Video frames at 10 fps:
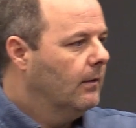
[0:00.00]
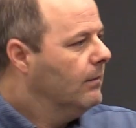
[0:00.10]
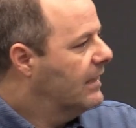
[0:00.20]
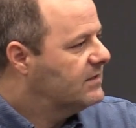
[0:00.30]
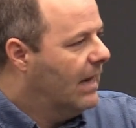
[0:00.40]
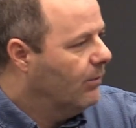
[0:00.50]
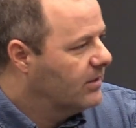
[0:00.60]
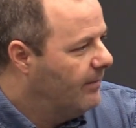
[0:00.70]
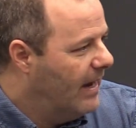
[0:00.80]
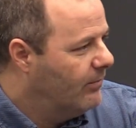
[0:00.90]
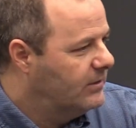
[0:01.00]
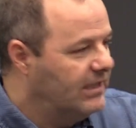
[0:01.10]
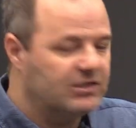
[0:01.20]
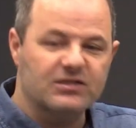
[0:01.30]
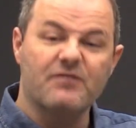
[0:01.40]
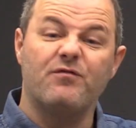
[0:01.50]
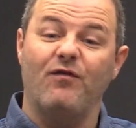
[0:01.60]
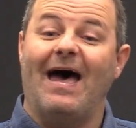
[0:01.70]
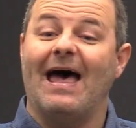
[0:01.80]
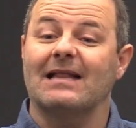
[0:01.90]
And that's not what the Bible teaches. In
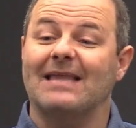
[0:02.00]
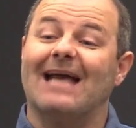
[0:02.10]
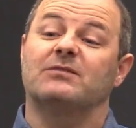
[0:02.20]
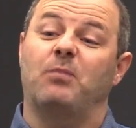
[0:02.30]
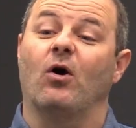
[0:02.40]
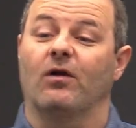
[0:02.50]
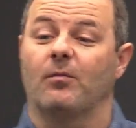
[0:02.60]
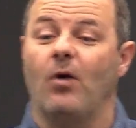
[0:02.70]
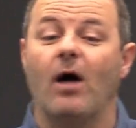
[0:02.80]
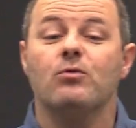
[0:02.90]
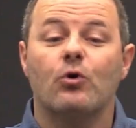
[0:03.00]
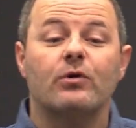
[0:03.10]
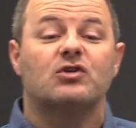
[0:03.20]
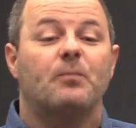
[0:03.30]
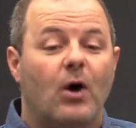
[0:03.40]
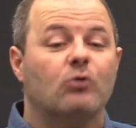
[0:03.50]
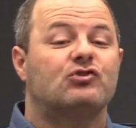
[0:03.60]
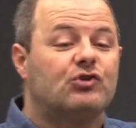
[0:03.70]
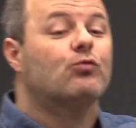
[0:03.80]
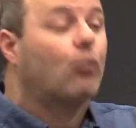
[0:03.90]
fact, that's part of the problem. You were
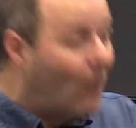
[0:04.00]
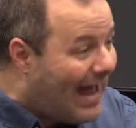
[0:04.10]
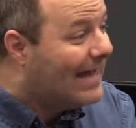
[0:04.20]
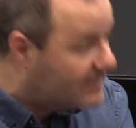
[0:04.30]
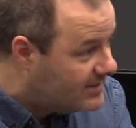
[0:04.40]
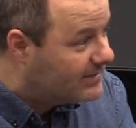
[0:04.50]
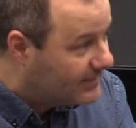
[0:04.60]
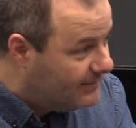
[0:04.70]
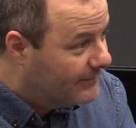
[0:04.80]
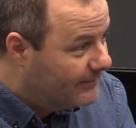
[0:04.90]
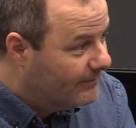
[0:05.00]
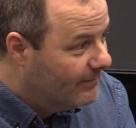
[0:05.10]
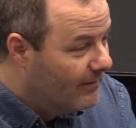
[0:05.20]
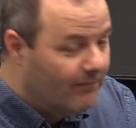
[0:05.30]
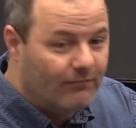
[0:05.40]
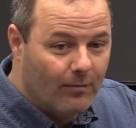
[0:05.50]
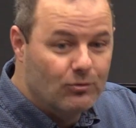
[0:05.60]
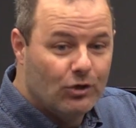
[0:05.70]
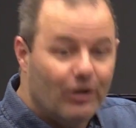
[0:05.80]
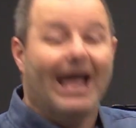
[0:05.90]
supposed to rest
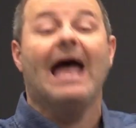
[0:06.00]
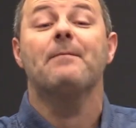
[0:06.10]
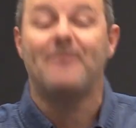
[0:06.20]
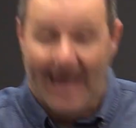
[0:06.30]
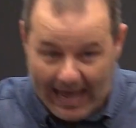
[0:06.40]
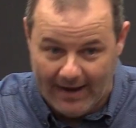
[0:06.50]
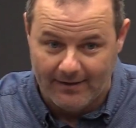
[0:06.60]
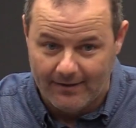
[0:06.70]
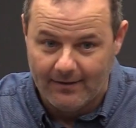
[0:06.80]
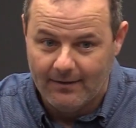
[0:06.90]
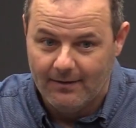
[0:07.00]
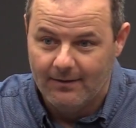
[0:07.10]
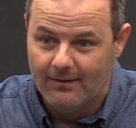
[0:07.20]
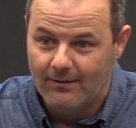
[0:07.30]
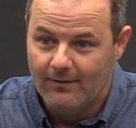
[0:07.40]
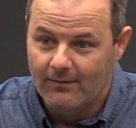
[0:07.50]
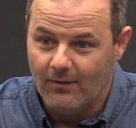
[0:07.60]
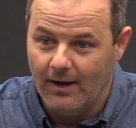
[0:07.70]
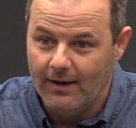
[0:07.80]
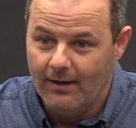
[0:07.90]
from good and bad.
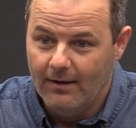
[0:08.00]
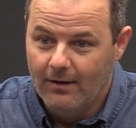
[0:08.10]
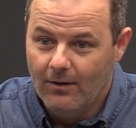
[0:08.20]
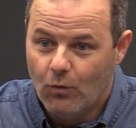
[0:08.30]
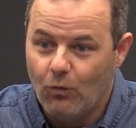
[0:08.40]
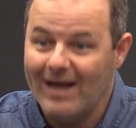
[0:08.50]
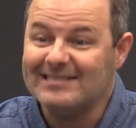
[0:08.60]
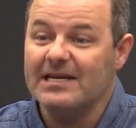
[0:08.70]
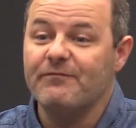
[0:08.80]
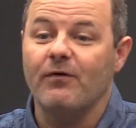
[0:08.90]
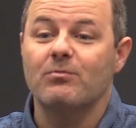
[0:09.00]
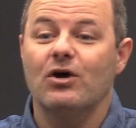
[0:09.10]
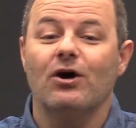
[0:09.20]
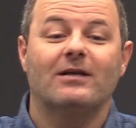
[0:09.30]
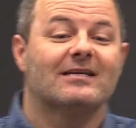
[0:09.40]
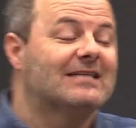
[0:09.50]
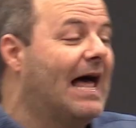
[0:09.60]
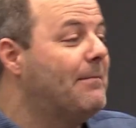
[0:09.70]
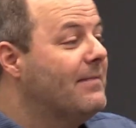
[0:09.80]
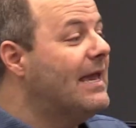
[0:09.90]
Right? Resting from good does
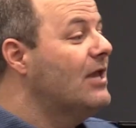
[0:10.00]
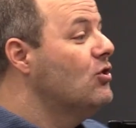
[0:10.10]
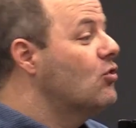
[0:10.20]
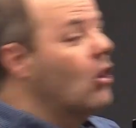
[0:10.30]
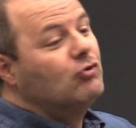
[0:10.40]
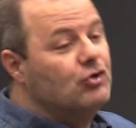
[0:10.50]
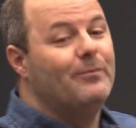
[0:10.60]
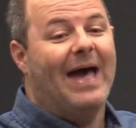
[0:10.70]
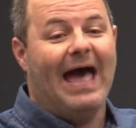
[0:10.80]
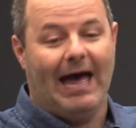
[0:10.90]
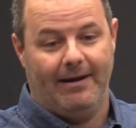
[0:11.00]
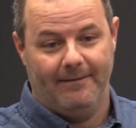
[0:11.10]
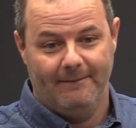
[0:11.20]
not mean you go do bad.